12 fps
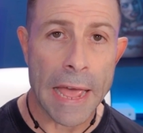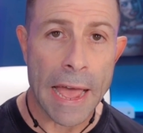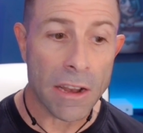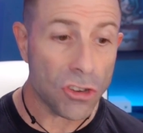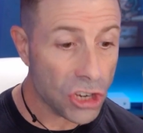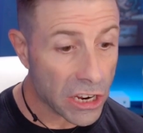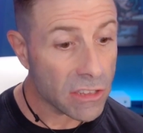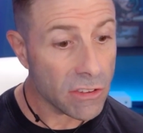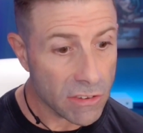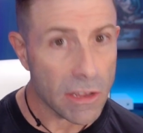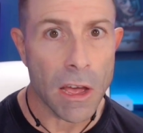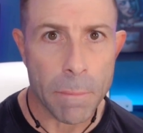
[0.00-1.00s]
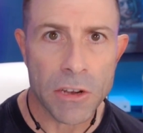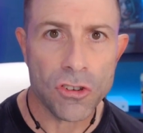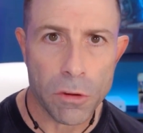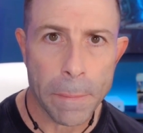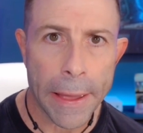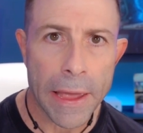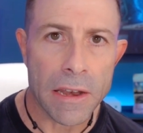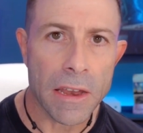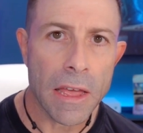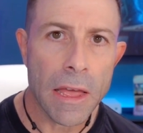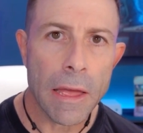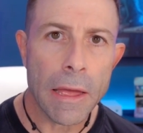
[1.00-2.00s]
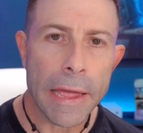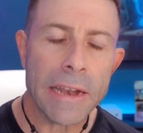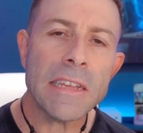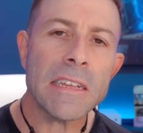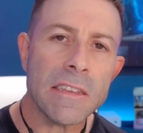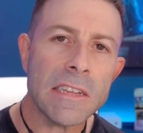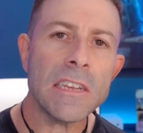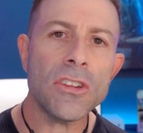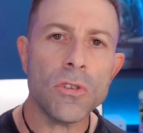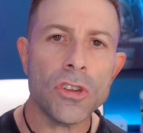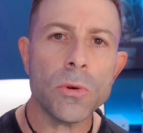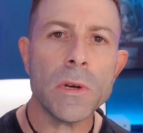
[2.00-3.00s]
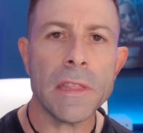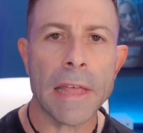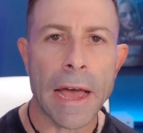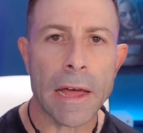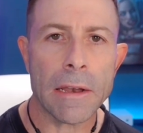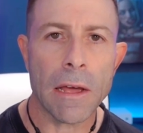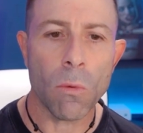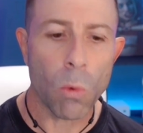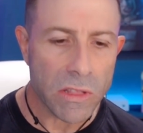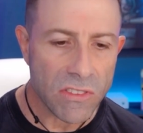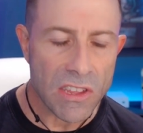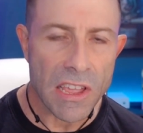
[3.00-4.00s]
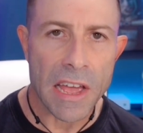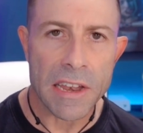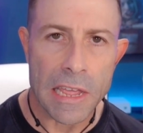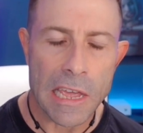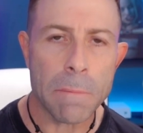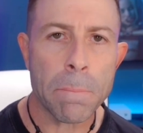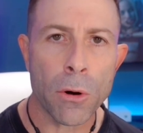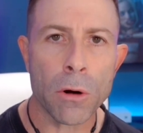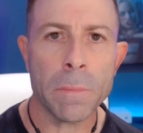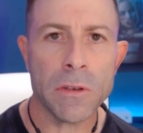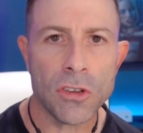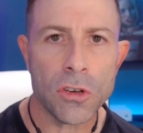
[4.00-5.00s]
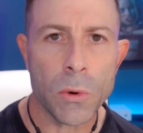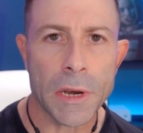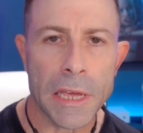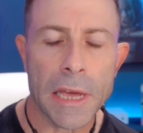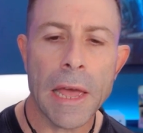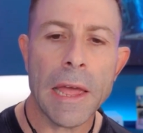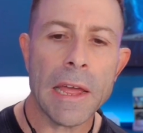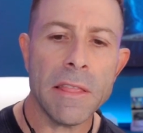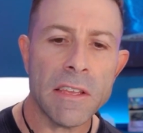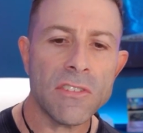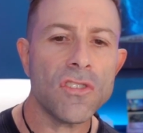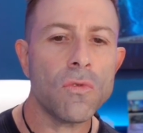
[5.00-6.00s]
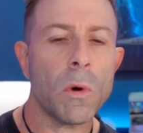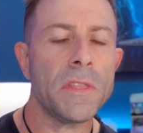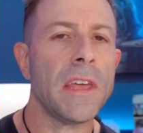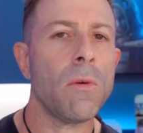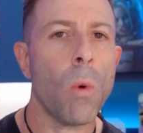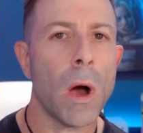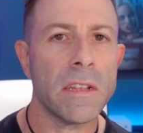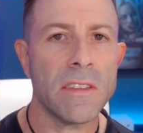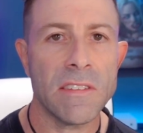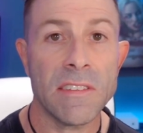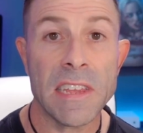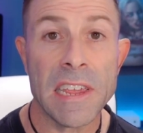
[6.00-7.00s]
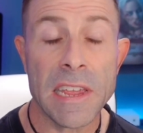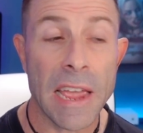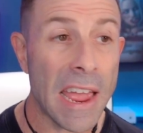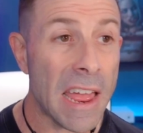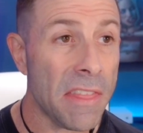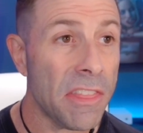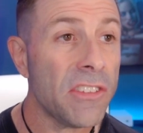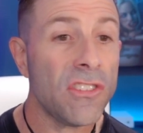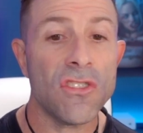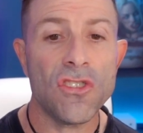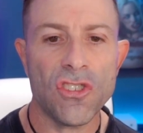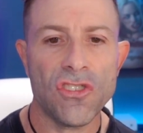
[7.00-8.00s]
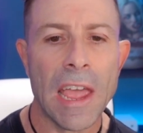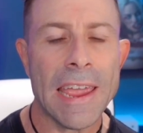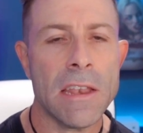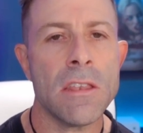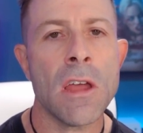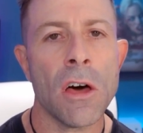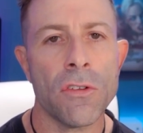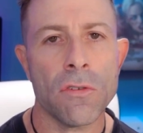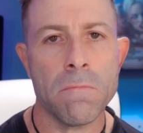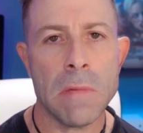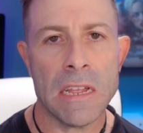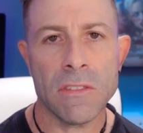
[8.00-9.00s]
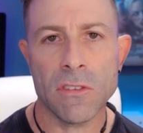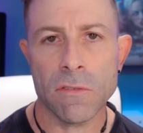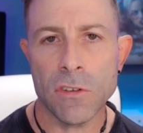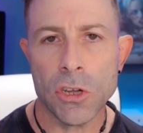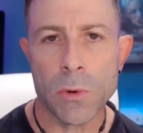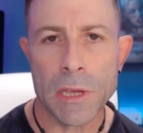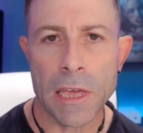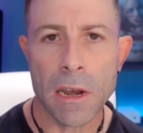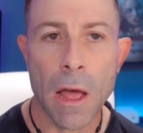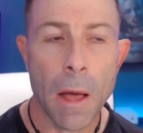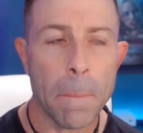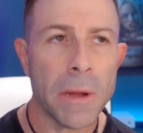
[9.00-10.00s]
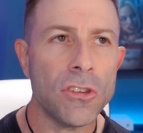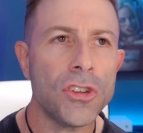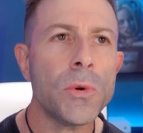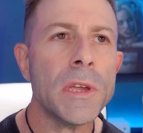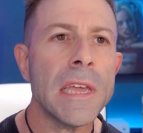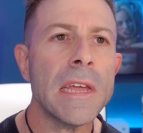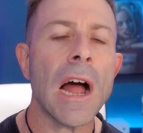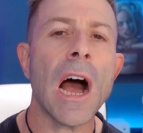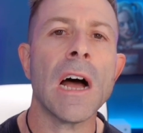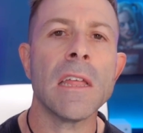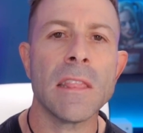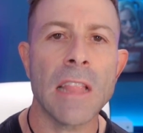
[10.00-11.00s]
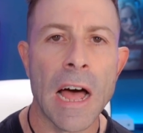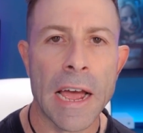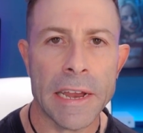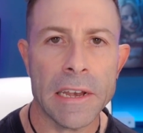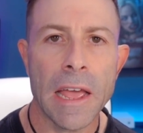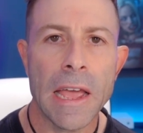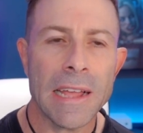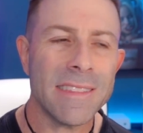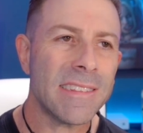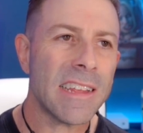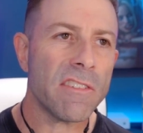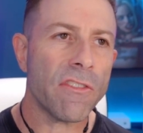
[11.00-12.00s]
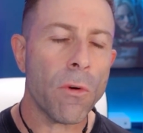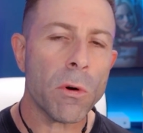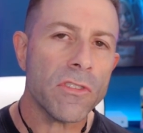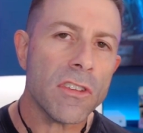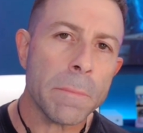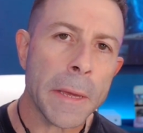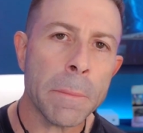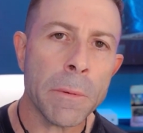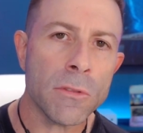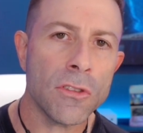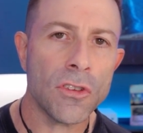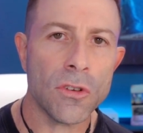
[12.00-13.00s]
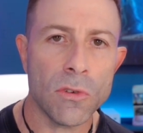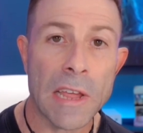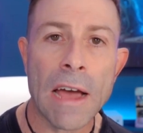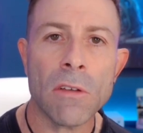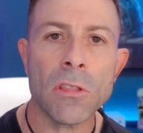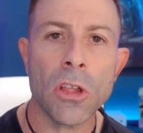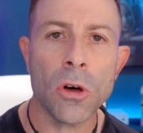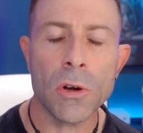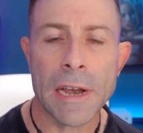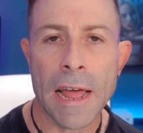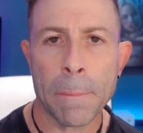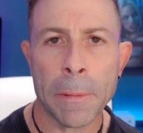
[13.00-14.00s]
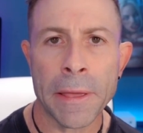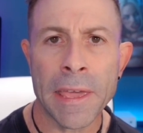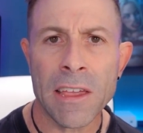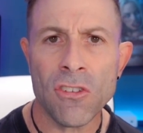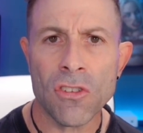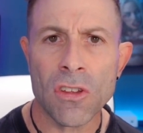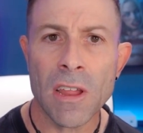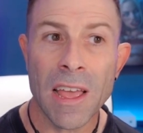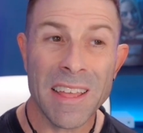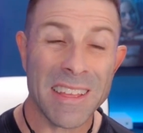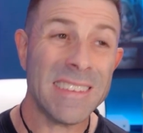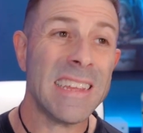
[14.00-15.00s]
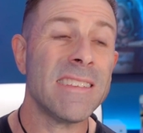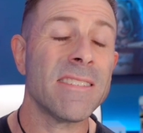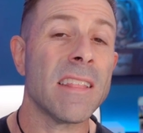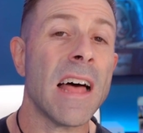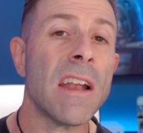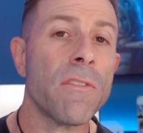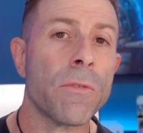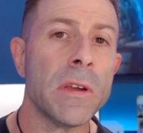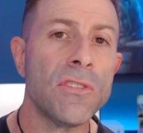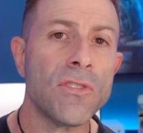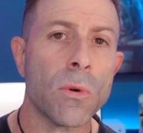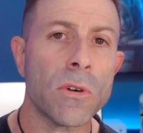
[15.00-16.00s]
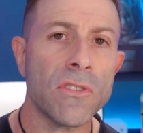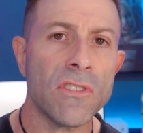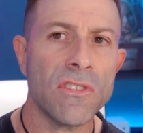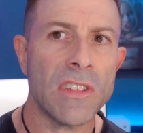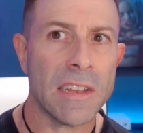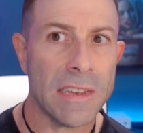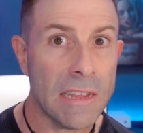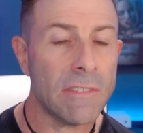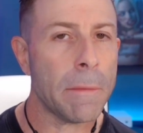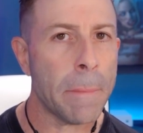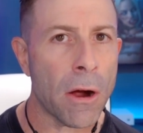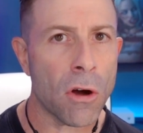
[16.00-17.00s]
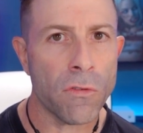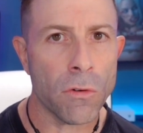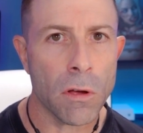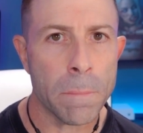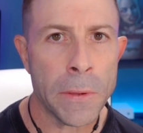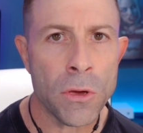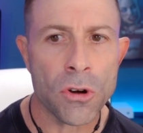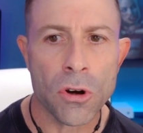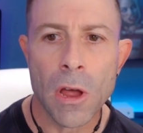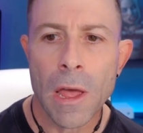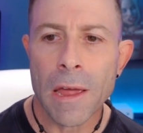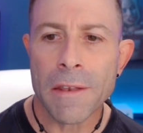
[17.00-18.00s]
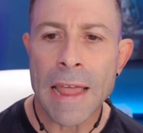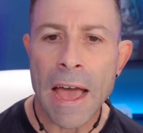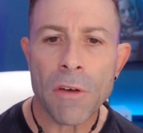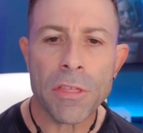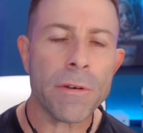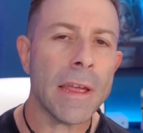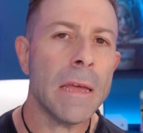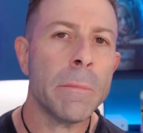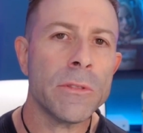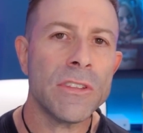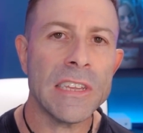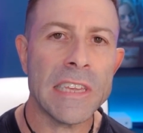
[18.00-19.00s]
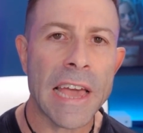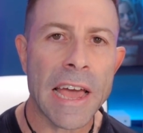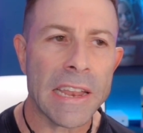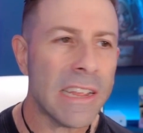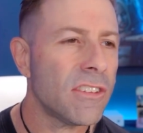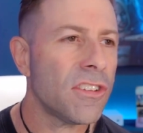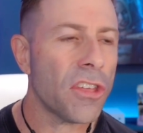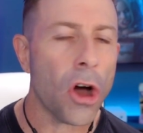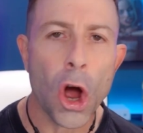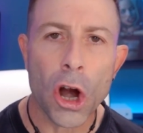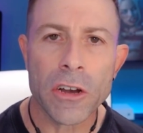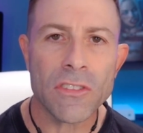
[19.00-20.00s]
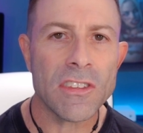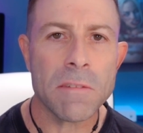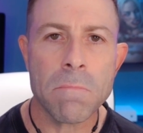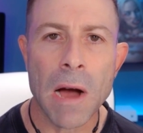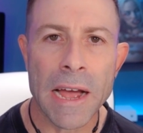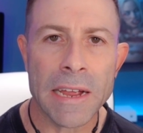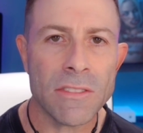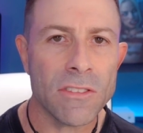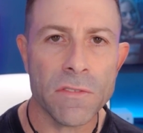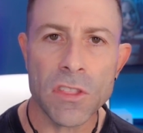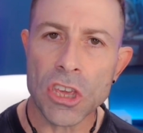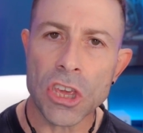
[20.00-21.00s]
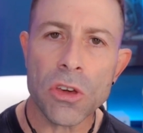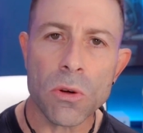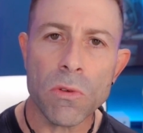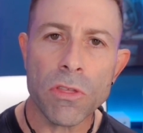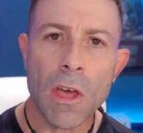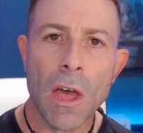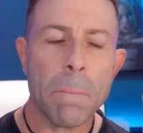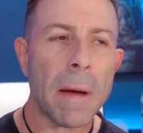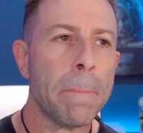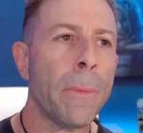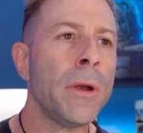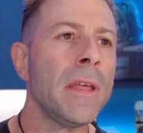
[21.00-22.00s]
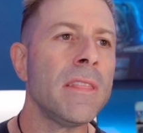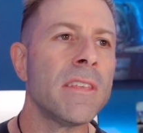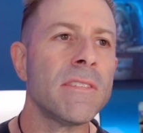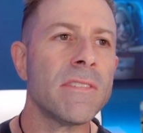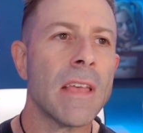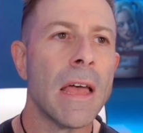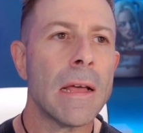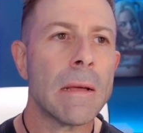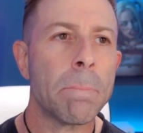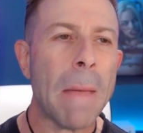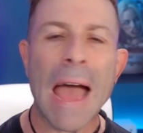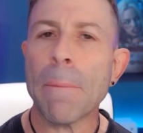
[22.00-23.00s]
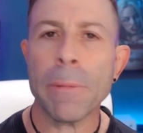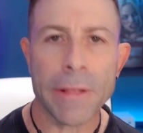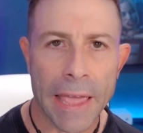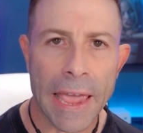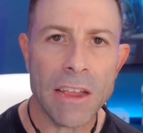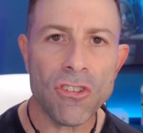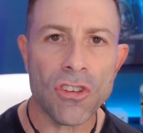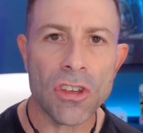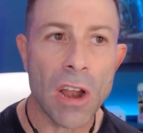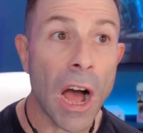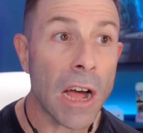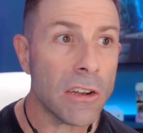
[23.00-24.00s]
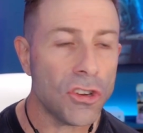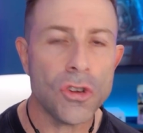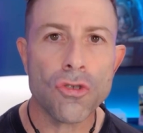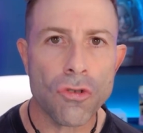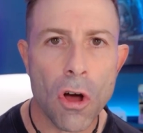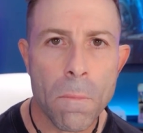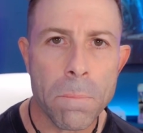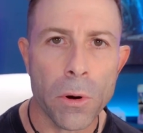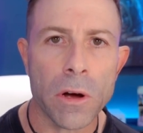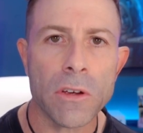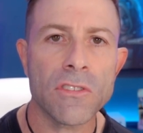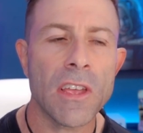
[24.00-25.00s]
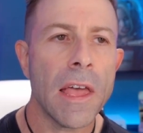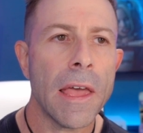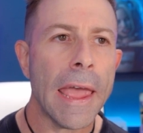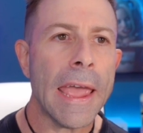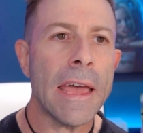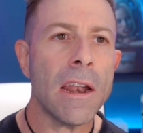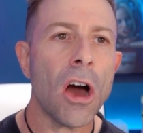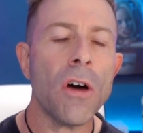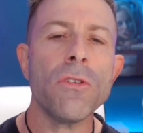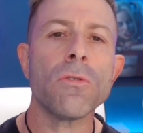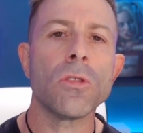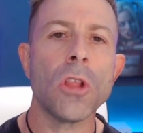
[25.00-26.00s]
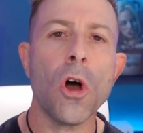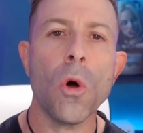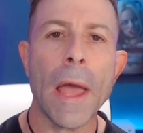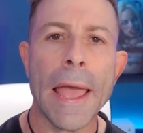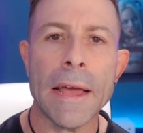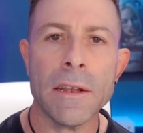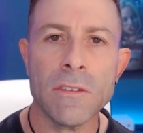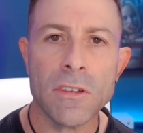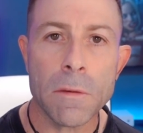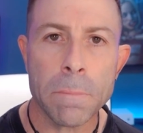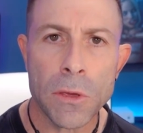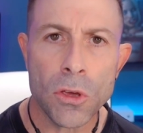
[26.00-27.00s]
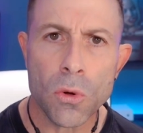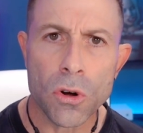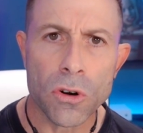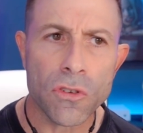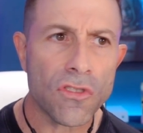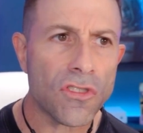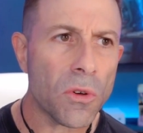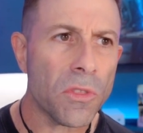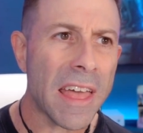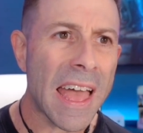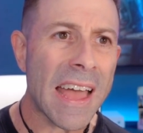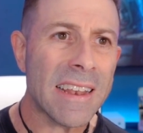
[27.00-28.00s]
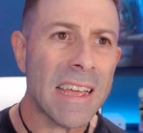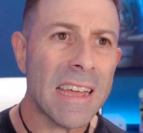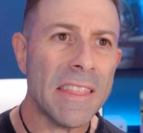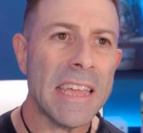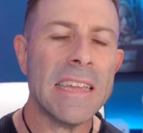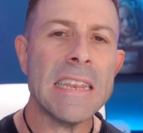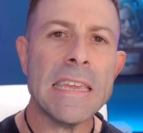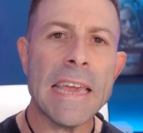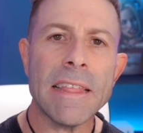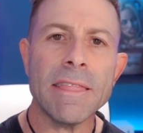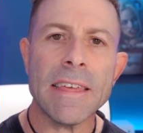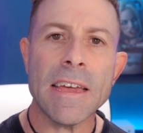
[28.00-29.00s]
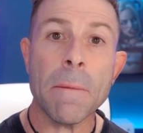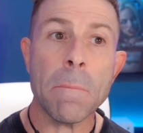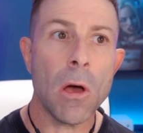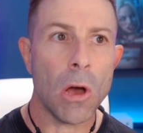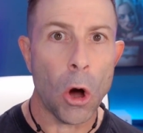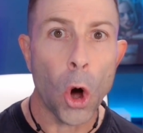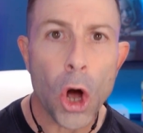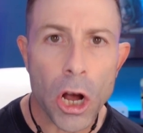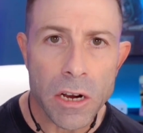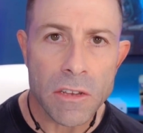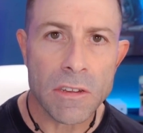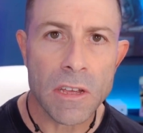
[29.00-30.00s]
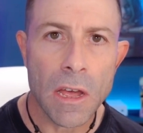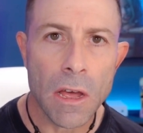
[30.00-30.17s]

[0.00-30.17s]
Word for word: that, check to see how much you paid and continue doing that. Once again, in perpetuity. And this is what they want to see. And this is just another means of doing it, but doing it online. Instead of forcing people to download an application that takes a lot of resources, that needs a powerful computer, now they're able to get into the hearts and minds of the youth by putting this application onto Chromebooks and other low-end computers so that they can get them hooked.